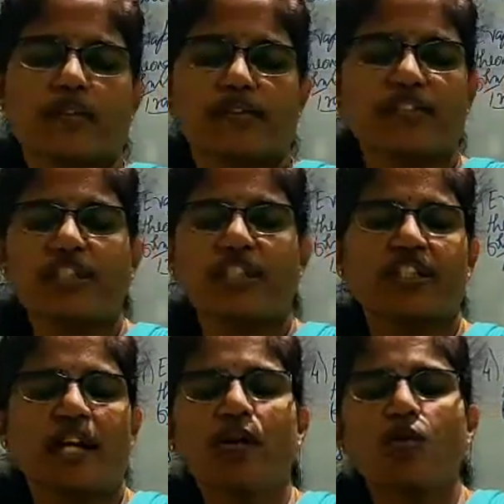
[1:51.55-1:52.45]
Fishes
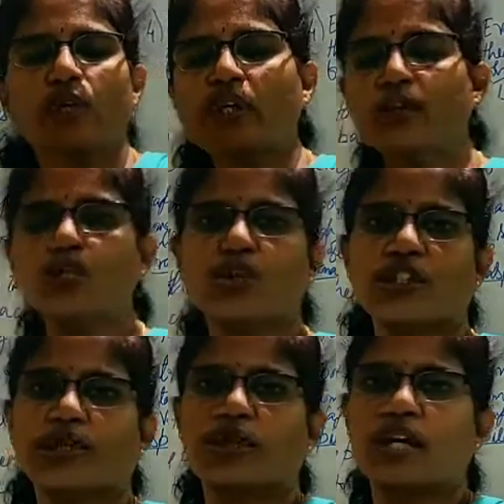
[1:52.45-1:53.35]
have only
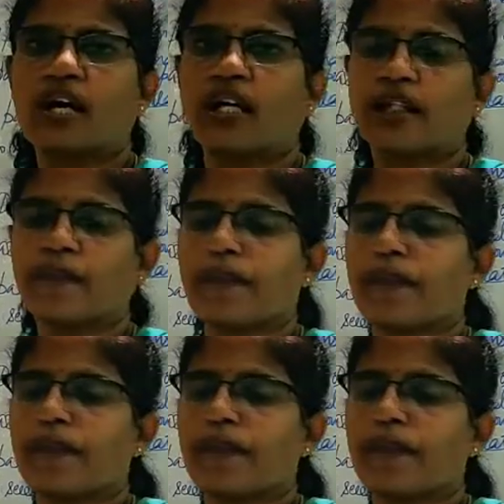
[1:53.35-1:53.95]
2-chambered heart.